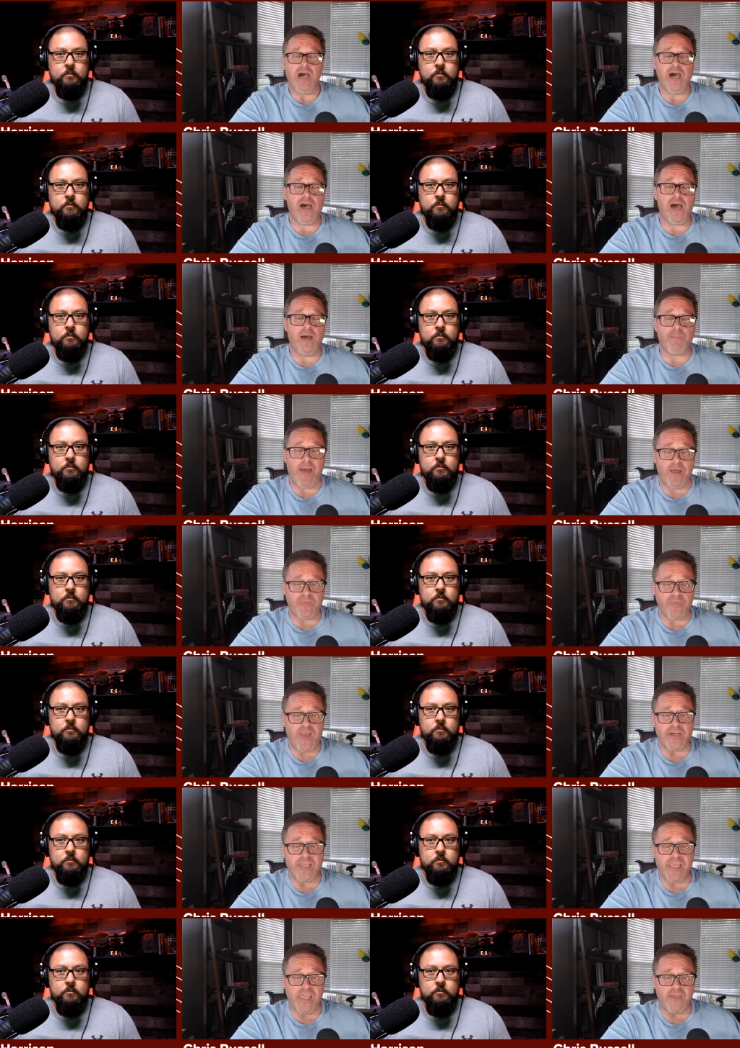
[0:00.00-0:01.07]
Speaker 1: uh, about
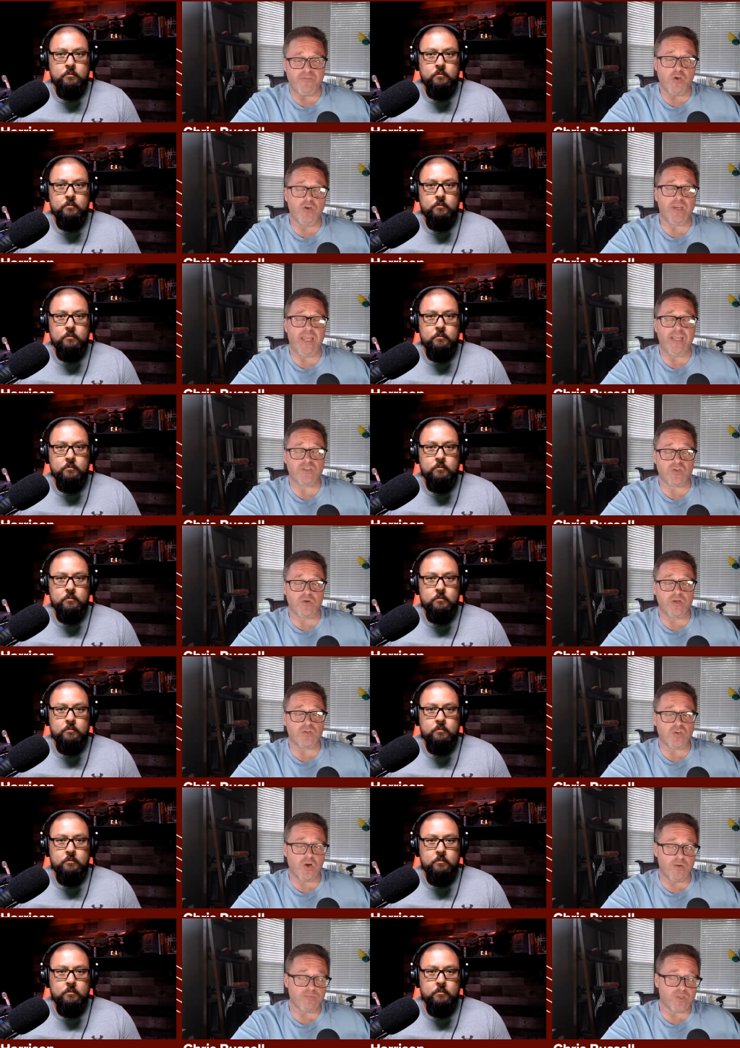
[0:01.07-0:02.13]
that, and he gave a good answer in
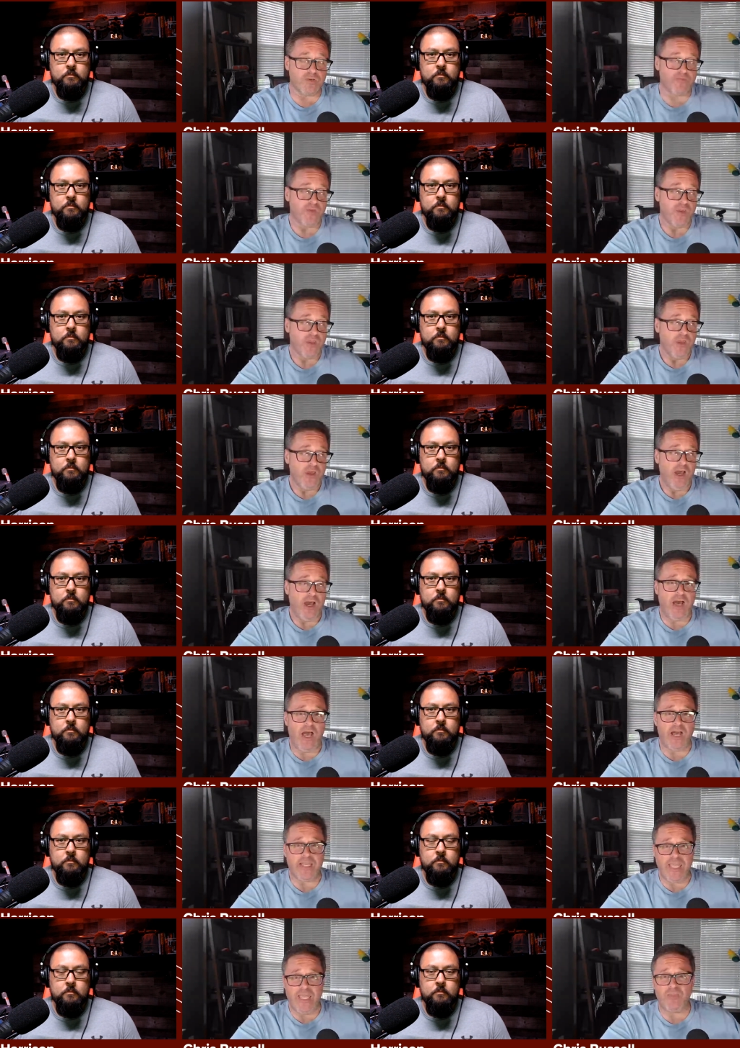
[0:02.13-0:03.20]
terms of, uh,
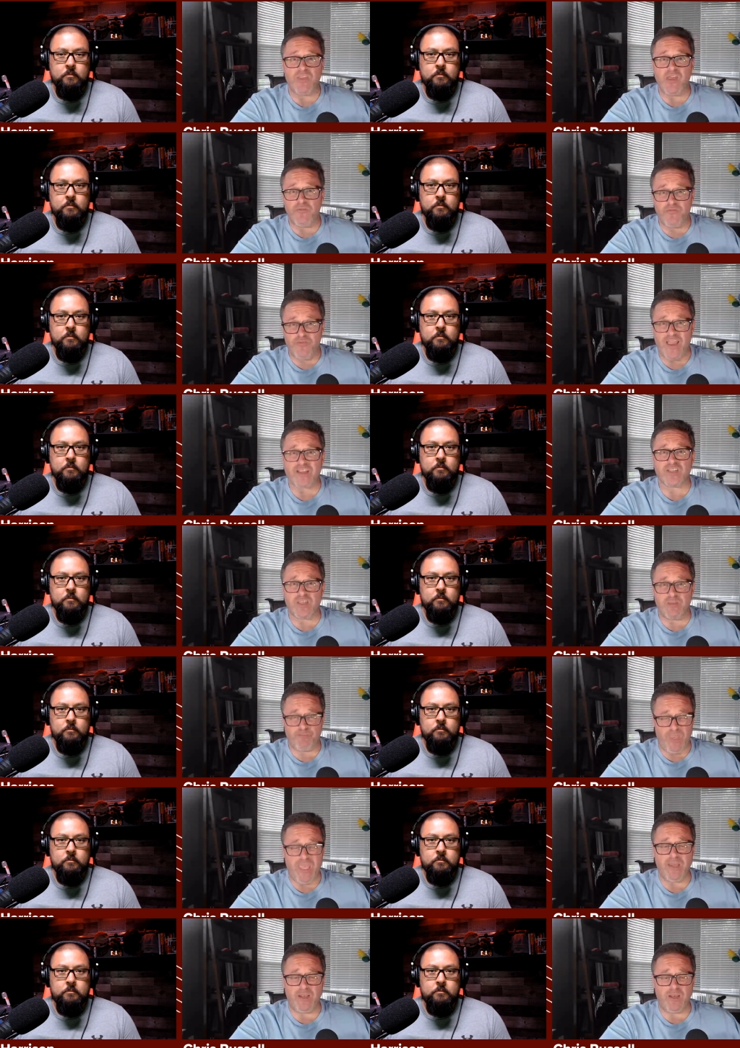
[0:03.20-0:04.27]
again, the effects
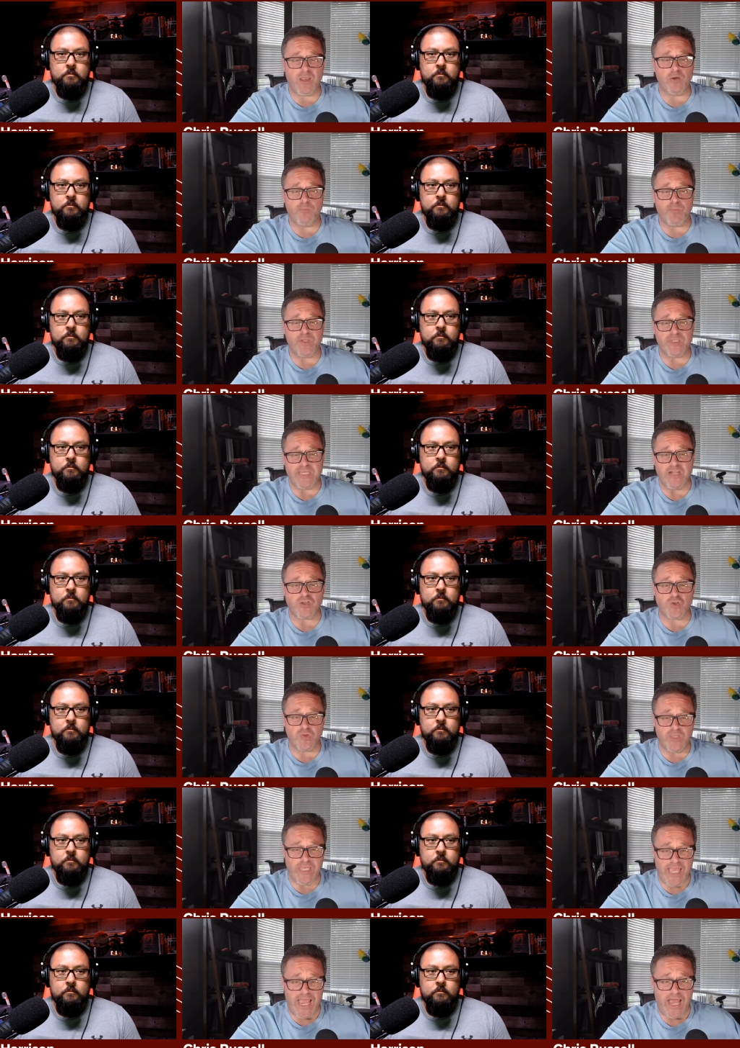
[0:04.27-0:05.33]
it could
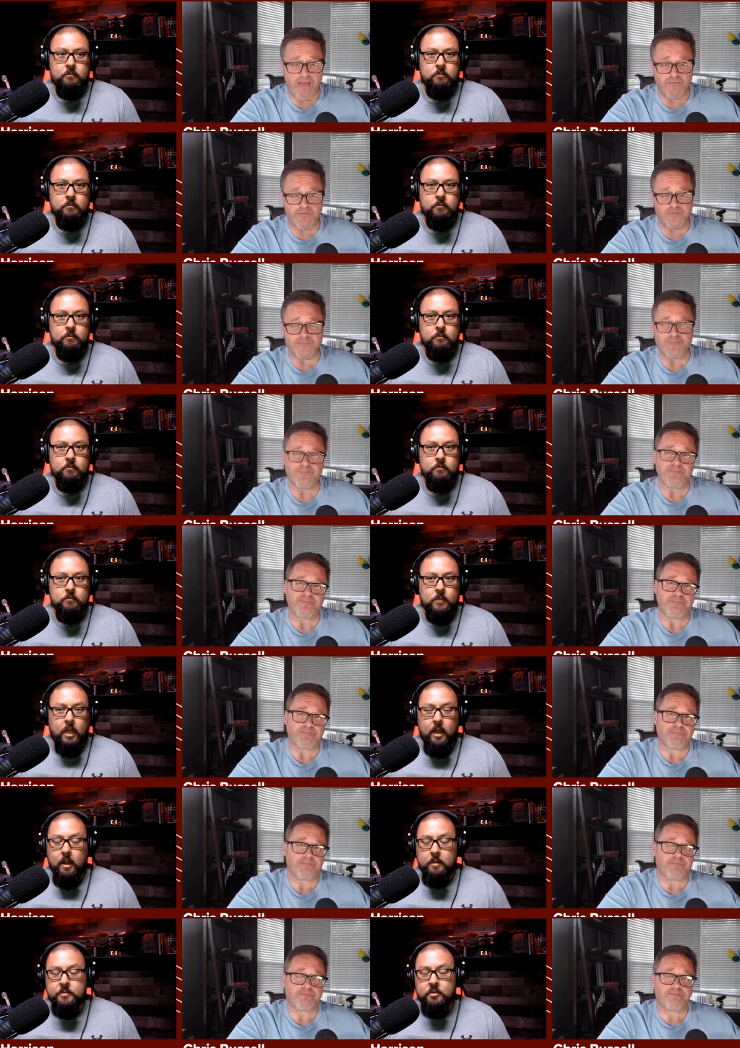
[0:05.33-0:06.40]
potentially have.
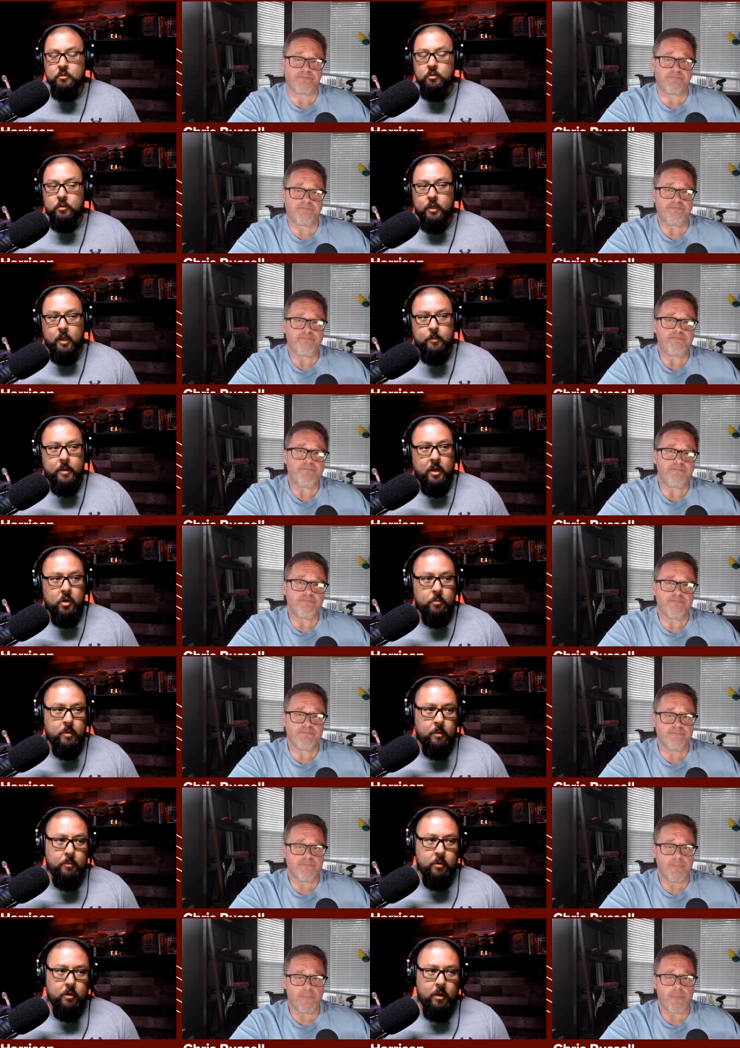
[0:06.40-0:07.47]
Speaker 2: Absolutely. I mean, I
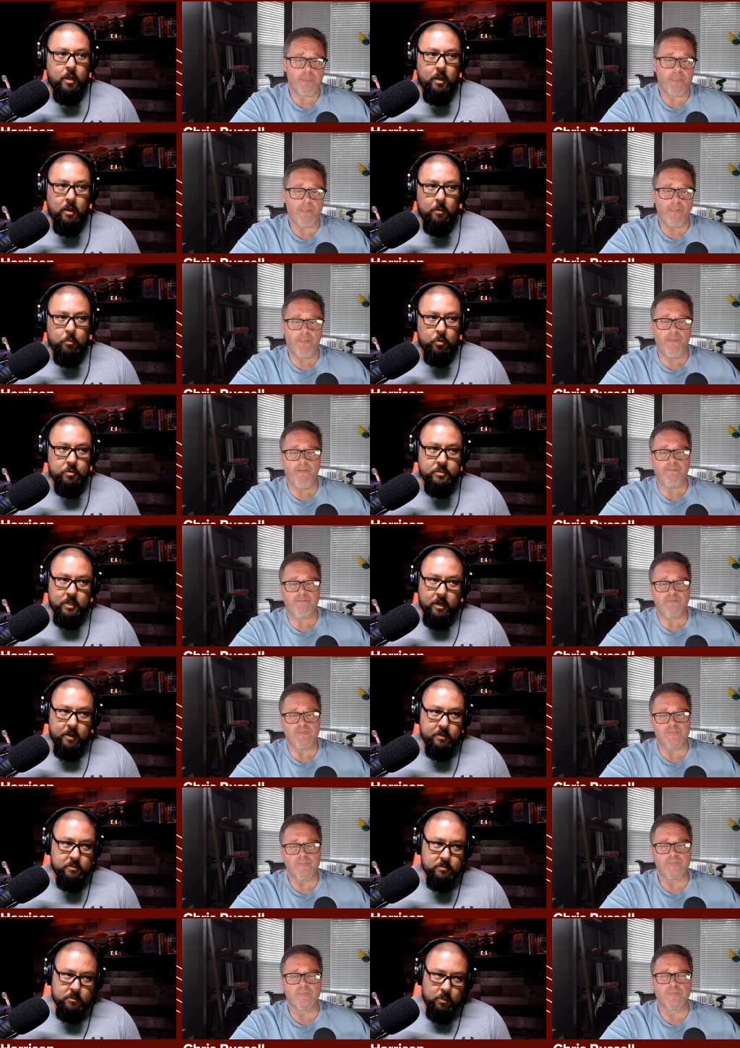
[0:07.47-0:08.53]
remember uh, Bruce
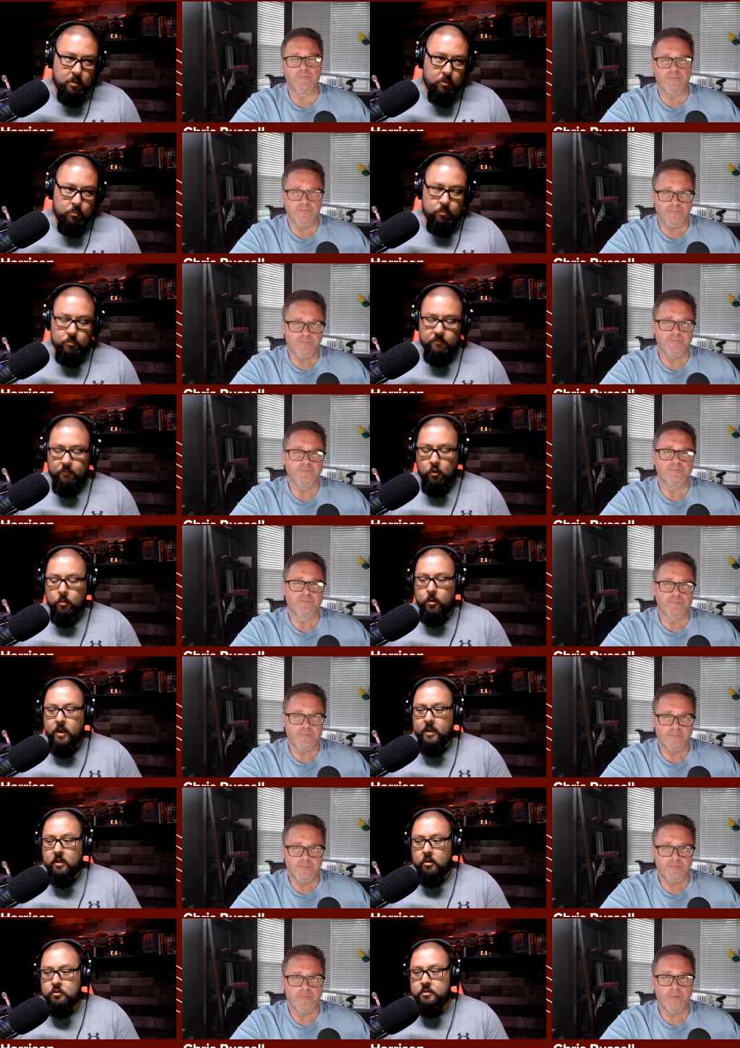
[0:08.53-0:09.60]
Arians, you know, former
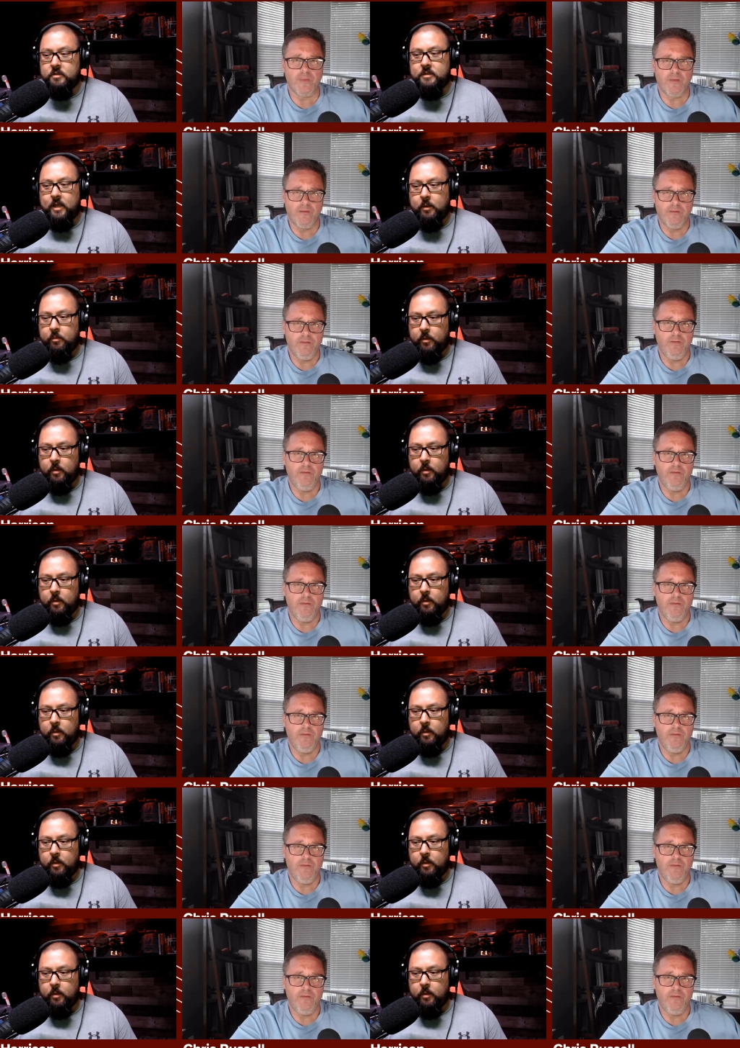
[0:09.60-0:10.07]
head coach of the Tampa Bay